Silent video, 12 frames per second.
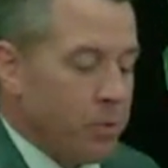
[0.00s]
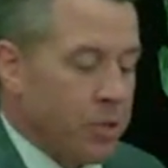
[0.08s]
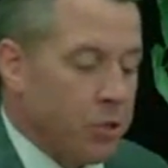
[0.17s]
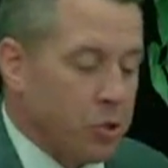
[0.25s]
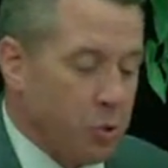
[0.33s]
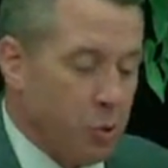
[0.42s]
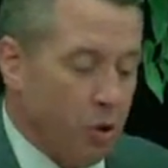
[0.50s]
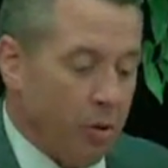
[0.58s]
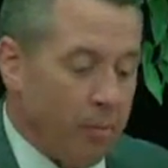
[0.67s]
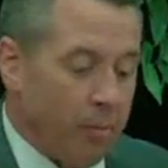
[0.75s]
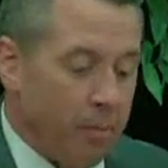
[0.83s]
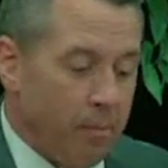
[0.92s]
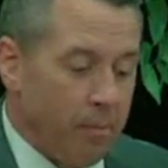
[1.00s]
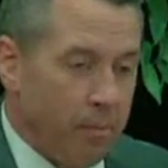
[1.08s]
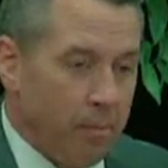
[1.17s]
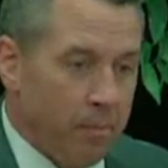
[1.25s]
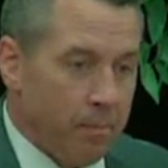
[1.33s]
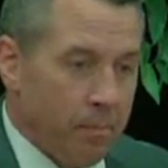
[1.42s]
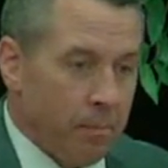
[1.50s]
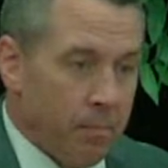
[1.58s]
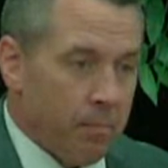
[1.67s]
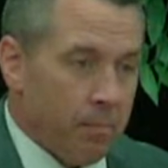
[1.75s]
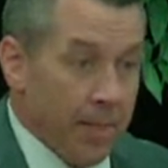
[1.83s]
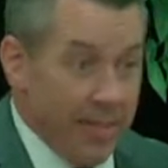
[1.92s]
storm.
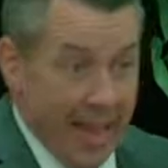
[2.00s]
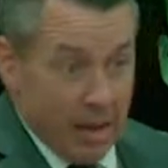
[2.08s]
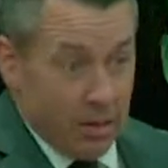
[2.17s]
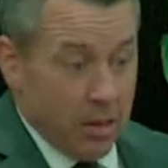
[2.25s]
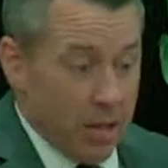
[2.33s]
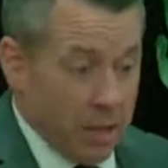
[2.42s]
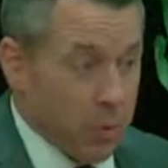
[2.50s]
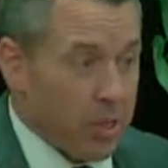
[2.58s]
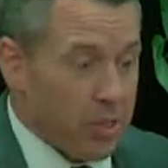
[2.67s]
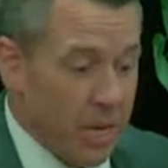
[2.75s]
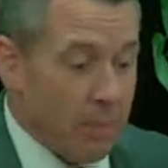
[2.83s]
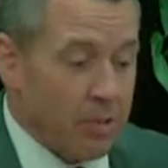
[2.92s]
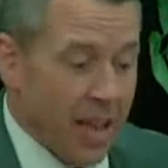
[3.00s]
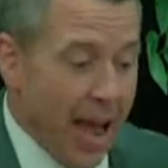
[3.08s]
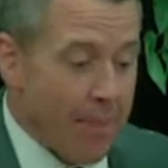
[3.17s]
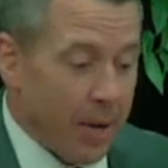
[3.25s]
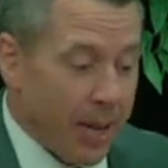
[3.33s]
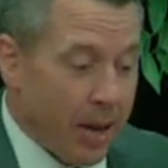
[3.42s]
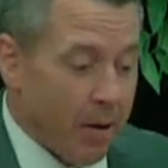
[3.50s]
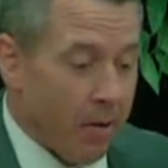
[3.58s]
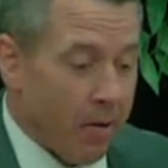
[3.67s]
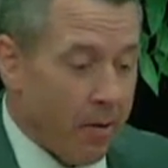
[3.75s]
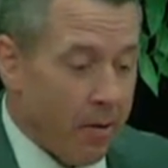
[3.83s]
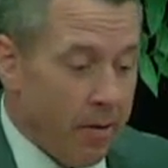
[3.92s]
And that is what seems to happen here.
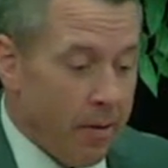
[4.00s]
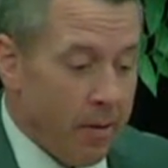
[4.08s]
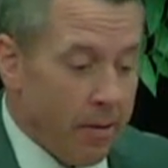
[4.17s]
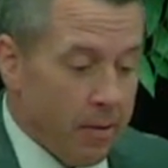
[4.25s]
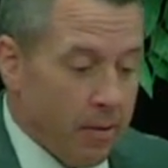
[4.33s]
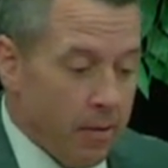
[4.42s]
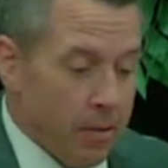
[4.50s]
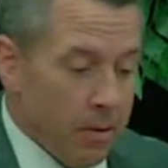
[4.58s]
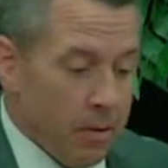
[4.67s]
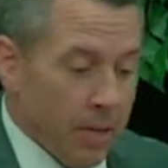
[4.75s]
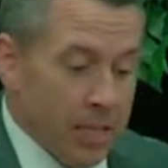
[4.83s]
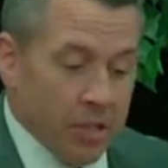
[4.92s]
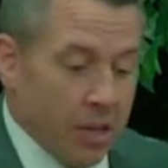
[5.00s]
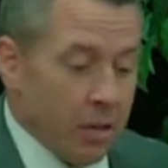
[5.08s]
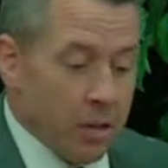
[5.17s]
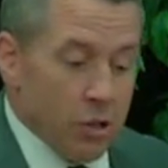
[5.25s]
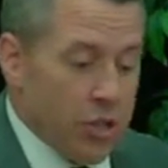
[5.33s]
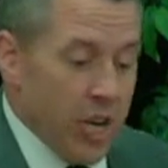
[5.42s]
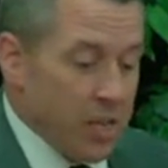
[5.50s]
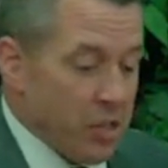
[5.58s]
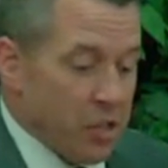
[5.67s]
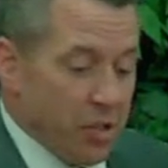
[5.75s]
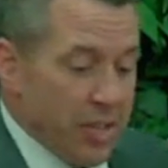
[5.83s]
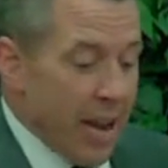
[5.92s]
Listen, Jesus
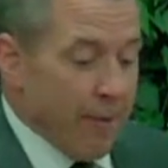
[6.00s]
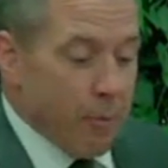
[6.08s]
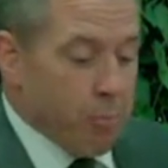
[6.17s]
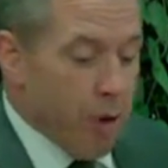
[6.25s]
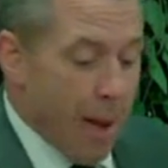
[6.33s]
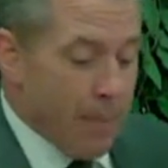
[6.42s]
never promised